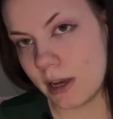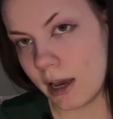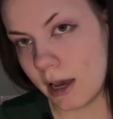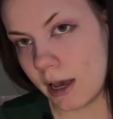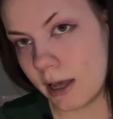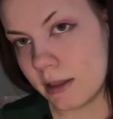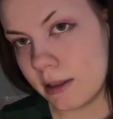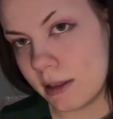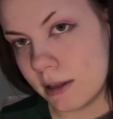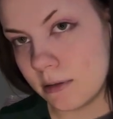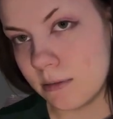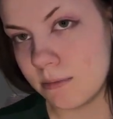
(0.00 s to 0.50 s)

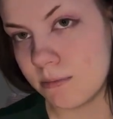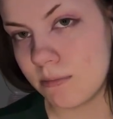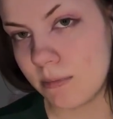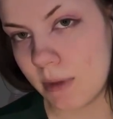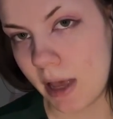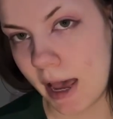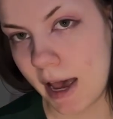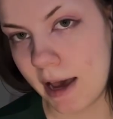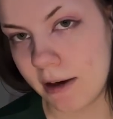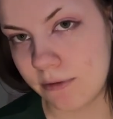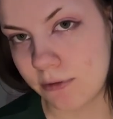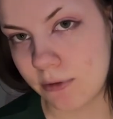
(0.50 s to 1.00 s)
at the
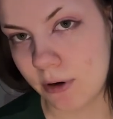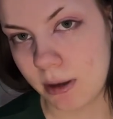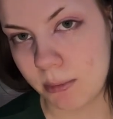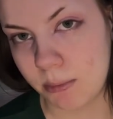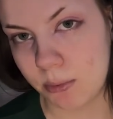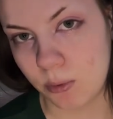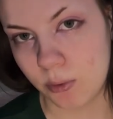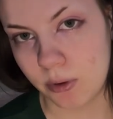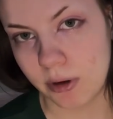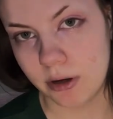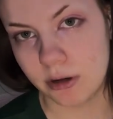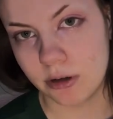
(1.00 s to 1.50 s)
halfway
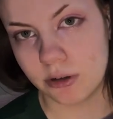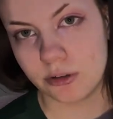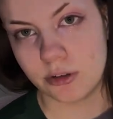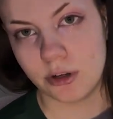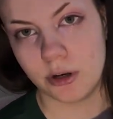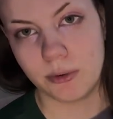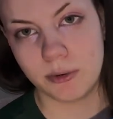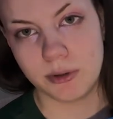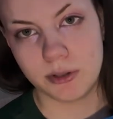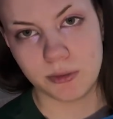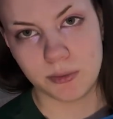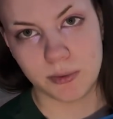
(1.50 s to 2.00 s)
point or
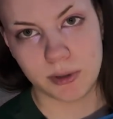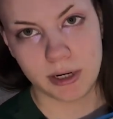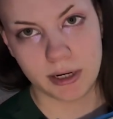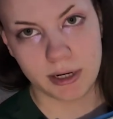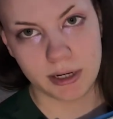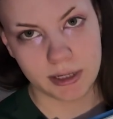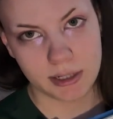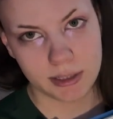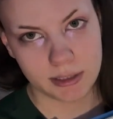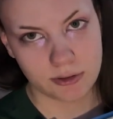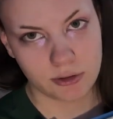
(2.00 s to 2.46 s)
so is where it